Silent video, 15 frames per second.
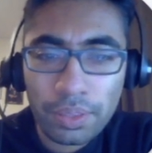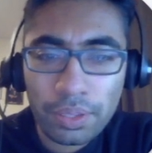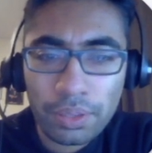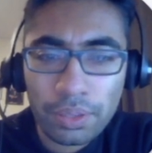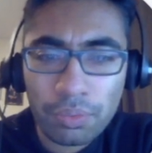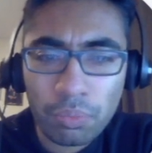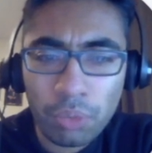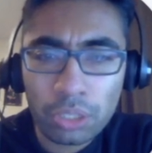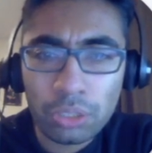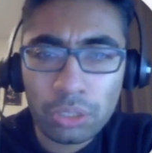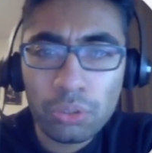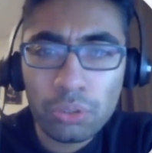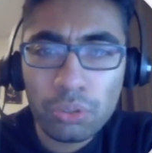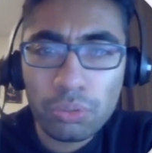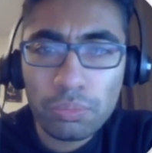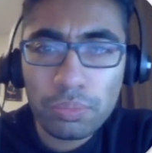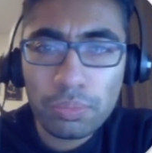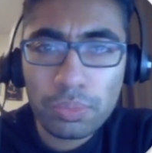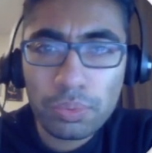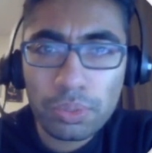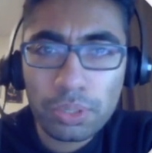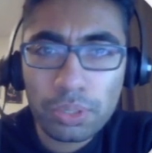what Loom
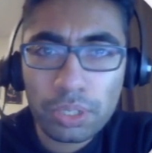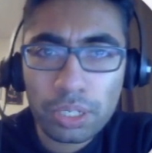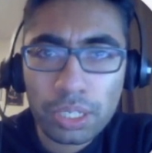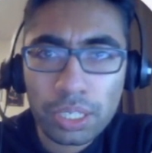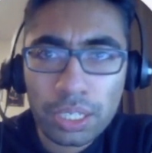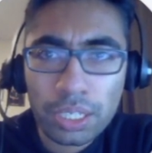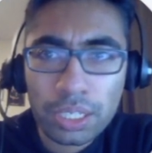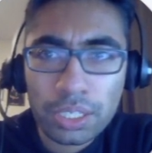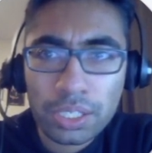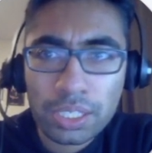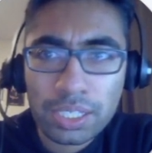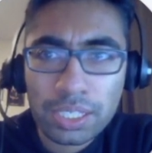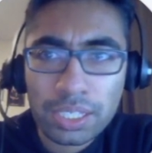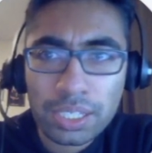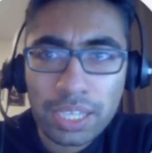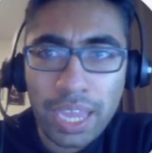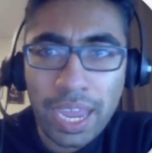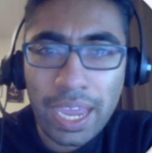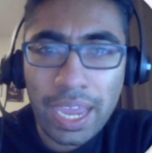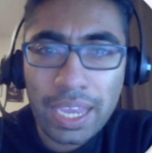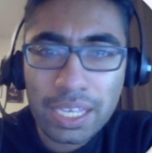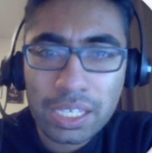is it's
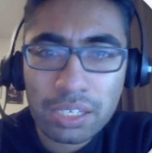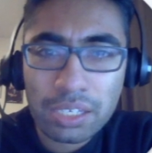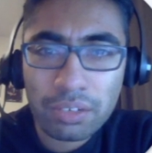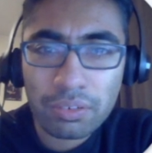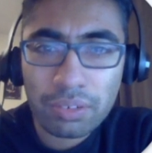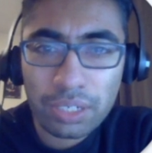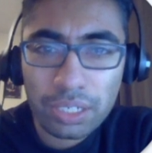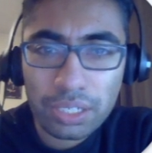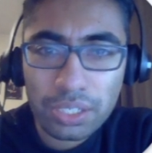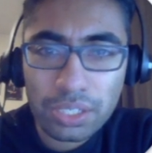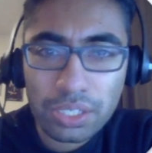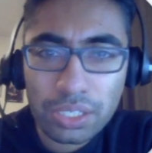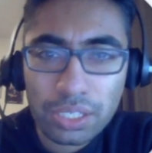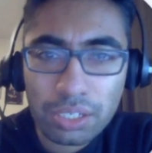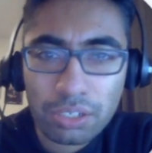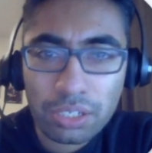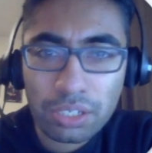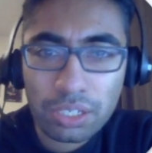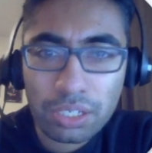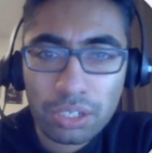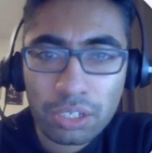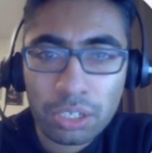asynchronous
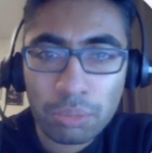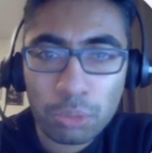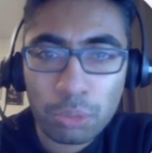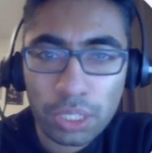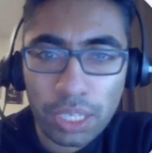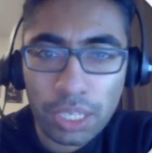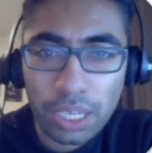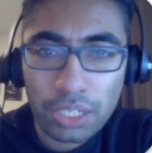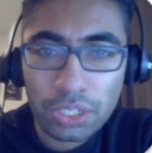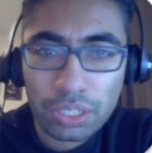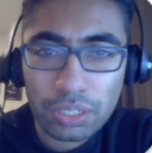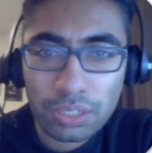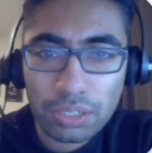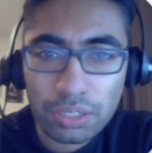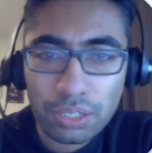communication.